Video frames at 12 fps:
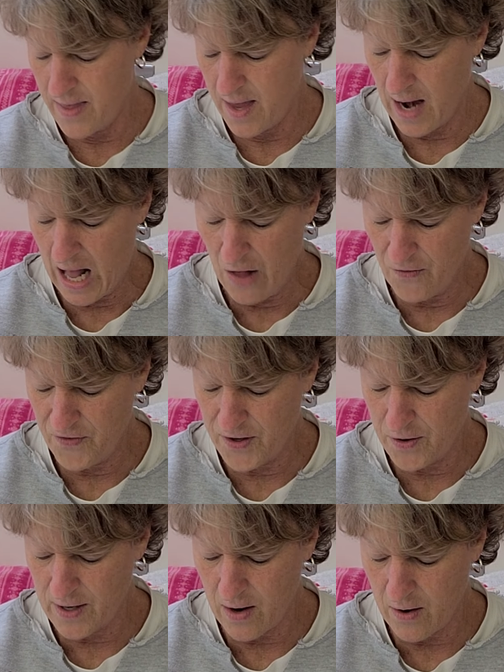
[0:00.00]
then I'll
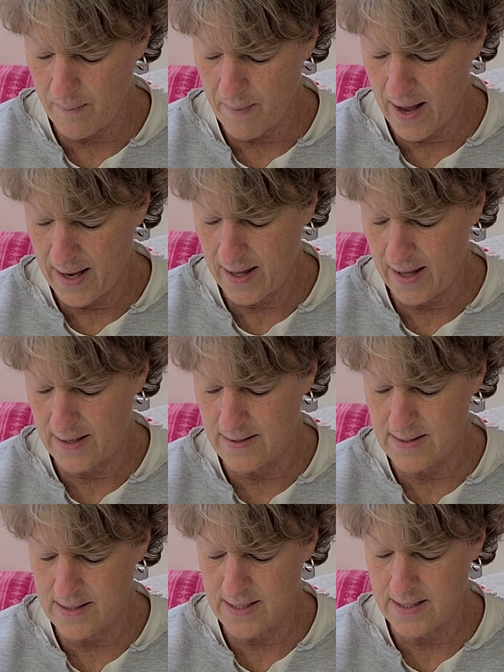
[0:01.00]
figure it out on my
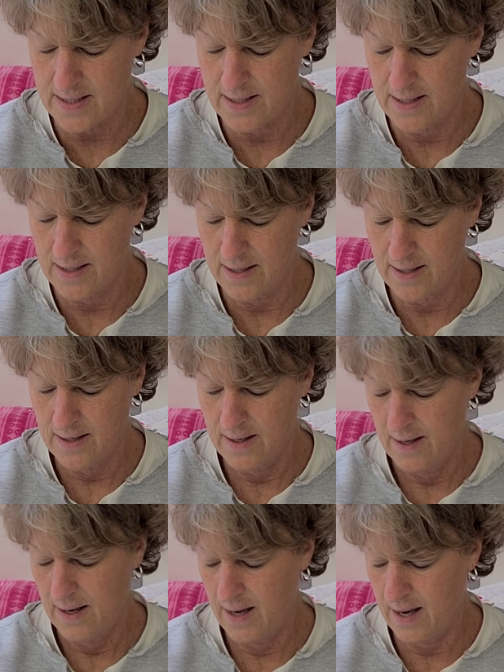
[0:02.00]
end.
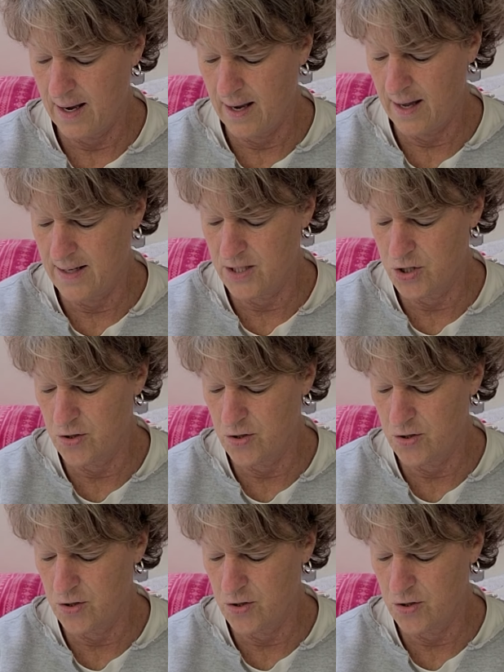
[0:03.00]
And did